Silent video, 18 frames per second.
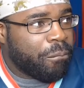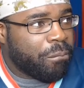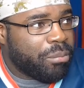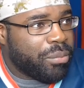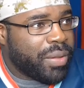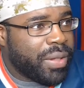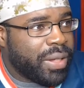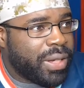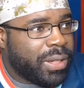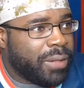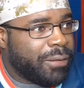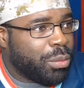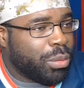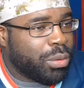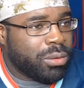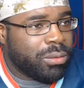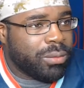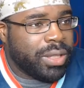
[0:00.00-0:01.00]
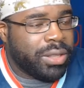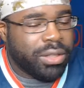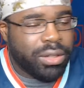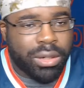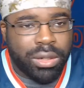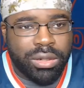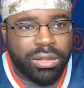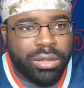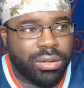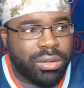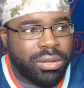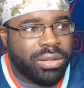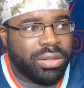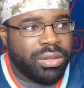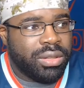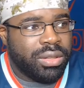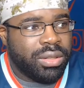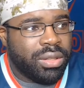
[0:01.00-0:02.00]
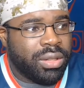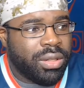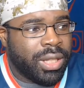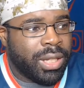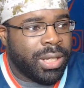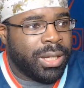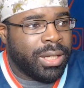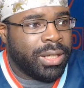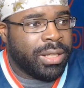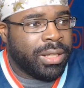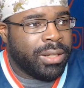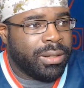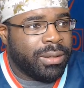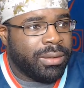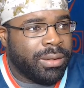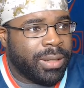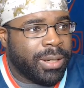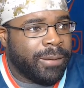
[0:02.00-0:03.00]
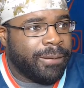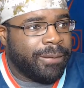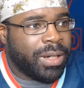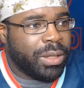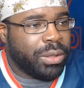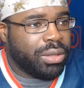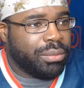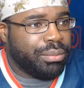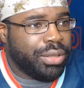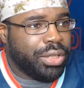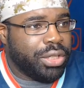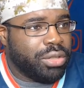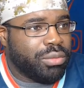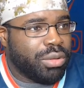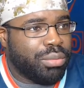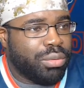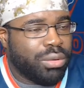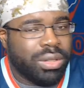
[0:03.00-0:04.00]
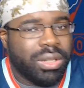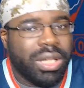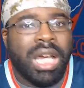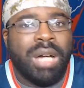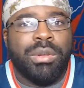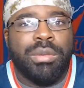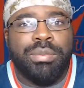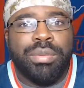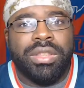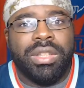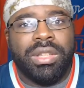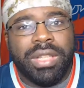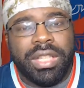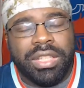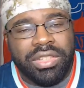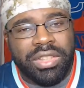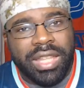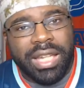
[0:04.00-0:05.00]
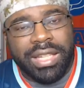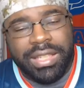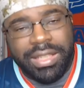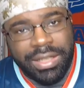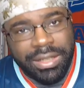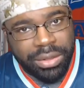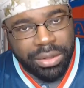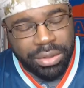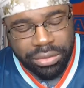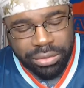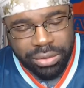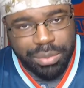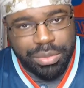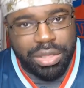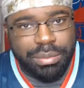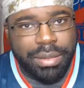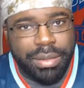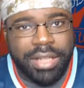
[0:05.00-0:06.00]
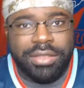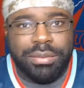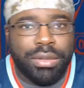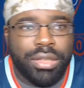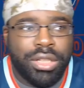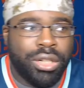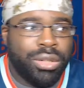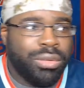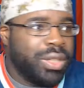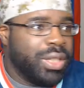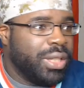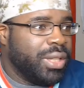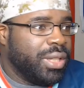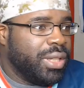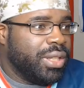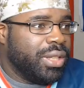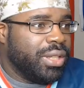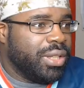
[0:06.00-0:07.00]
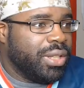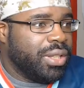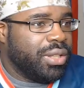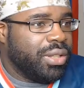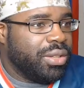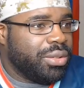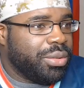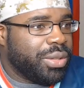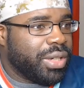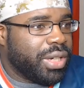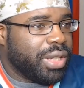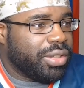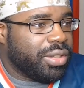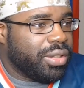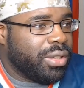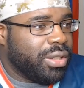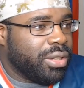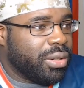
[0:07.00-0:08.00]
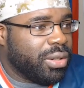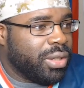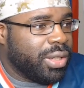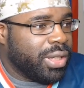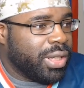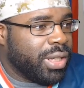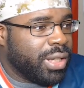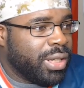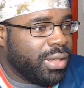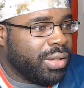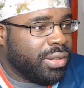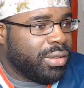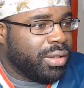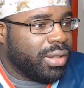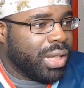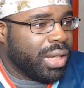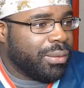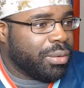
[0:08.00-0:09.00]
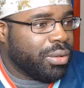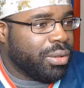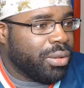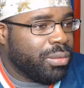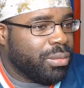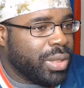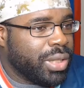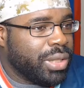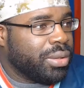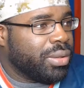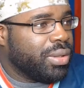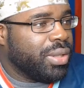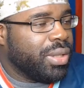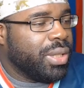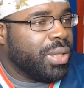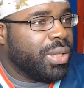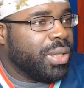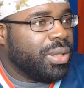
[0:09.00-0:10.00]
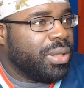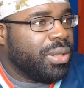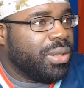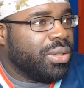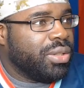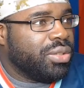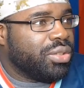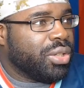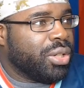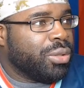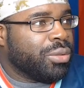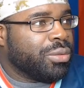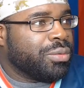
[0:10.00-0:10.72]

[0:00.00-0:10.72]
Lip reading: And if you want to read the article that I found on Bleacher Report, I will put the link to that in the description box below, so you guys can click on it and have a good read. So,